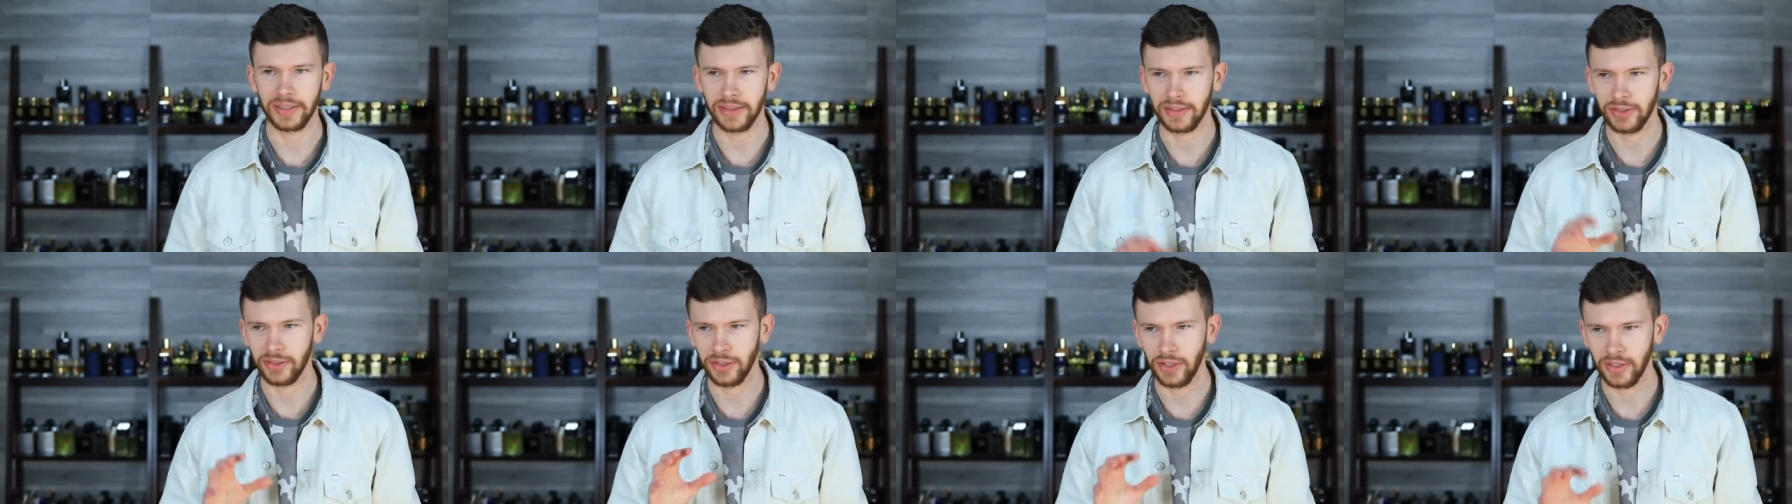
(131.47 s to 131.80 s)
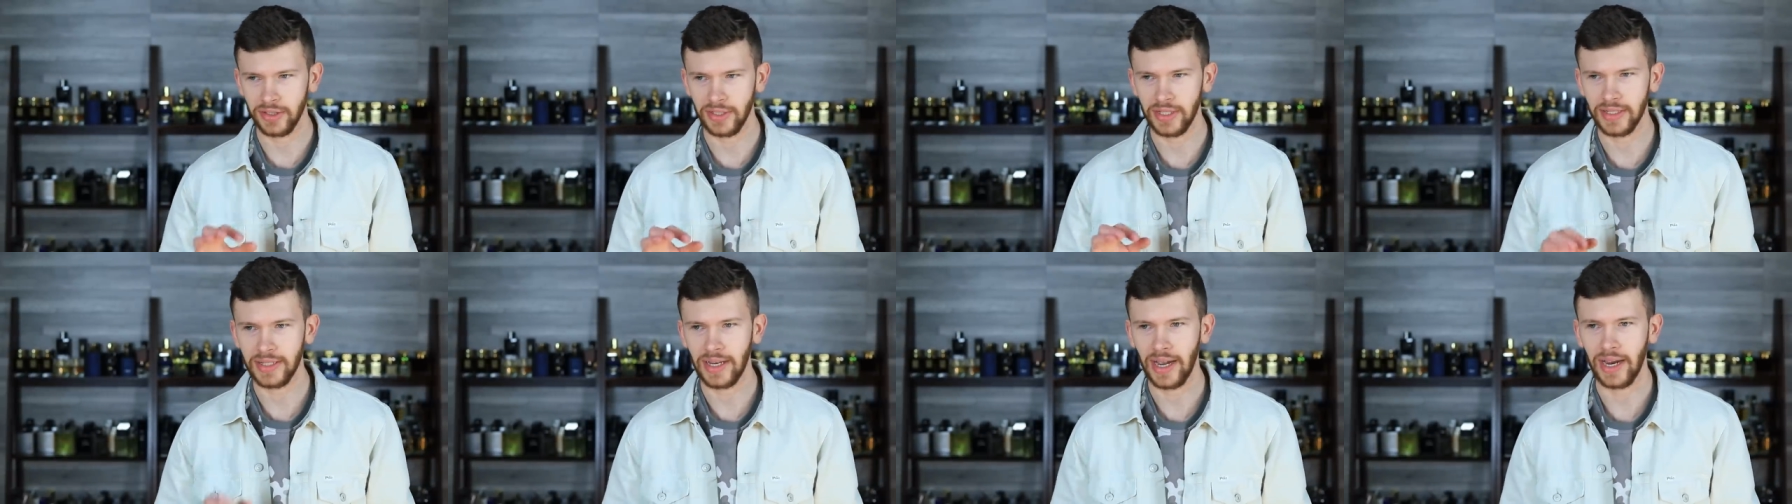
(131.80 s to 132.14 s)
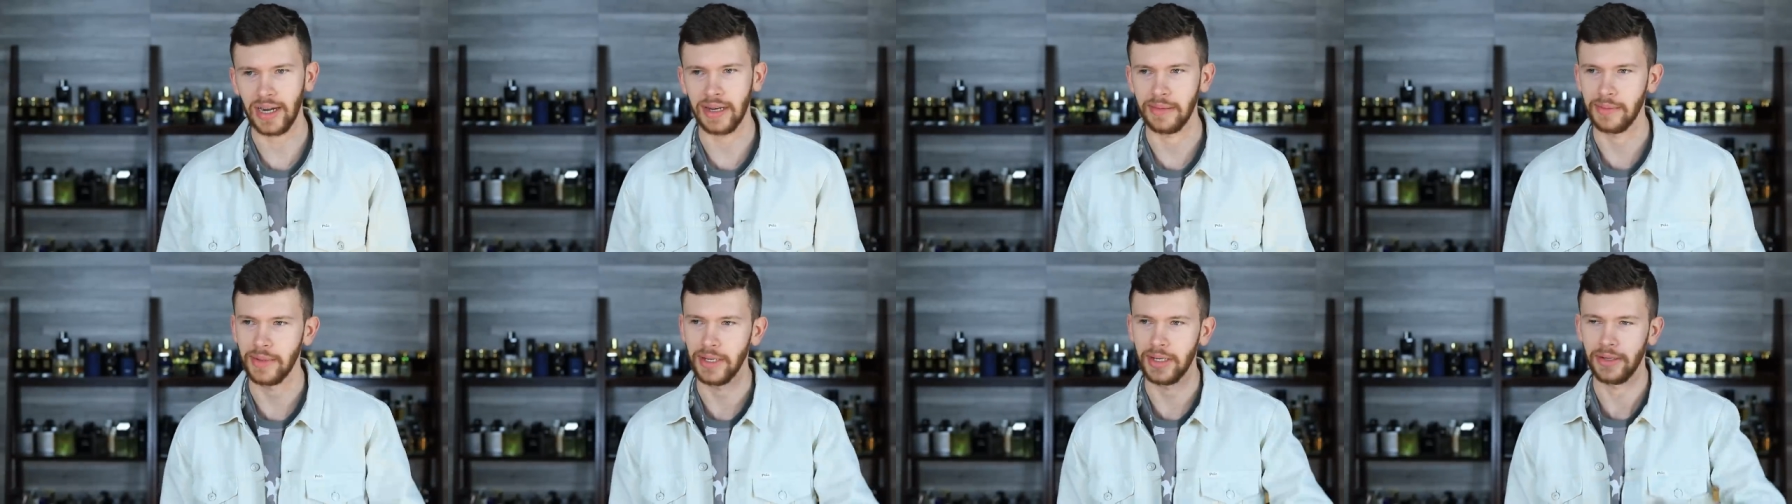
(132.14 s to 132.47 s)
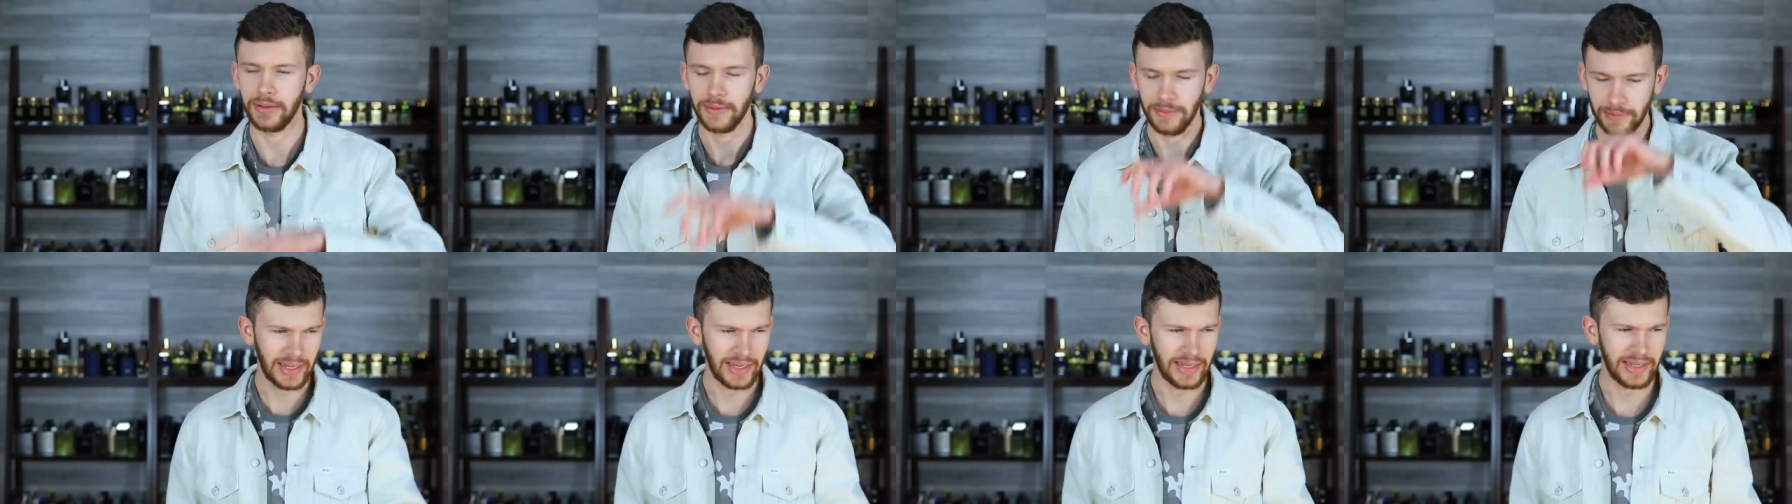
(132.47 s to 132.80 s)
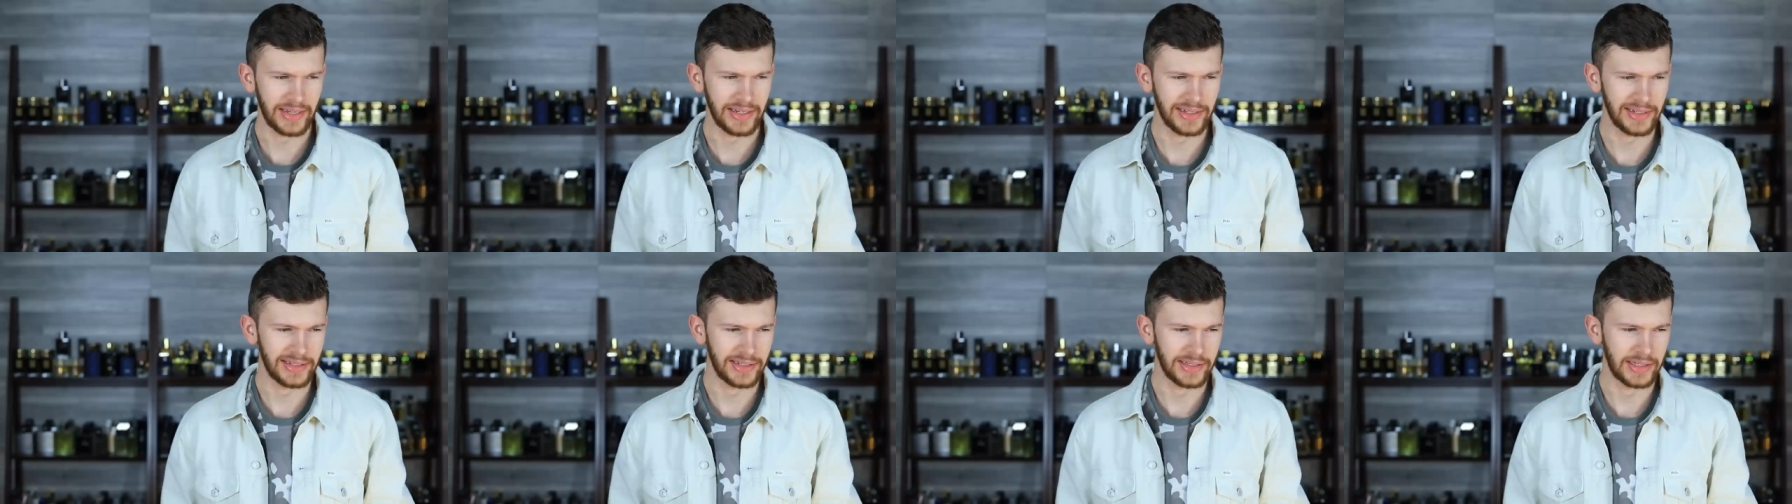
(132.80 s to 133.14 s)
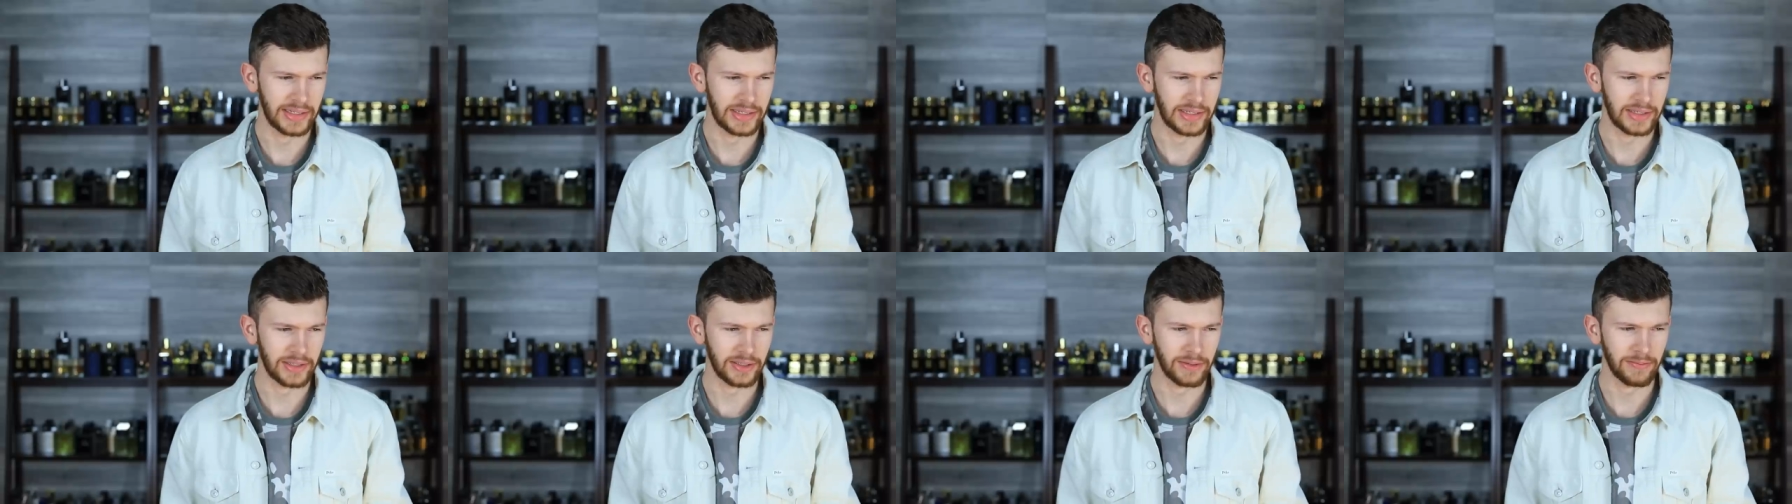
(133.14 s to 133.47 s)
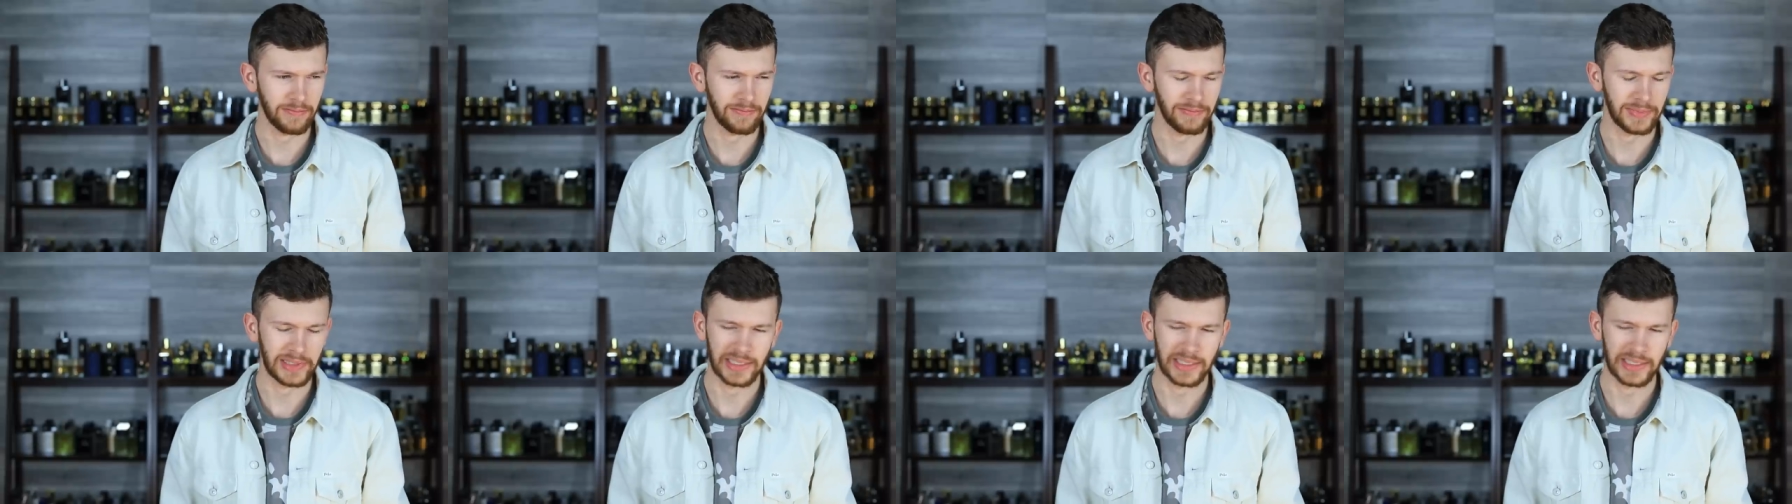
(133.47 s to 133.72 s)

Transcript: just a tiny bit, is,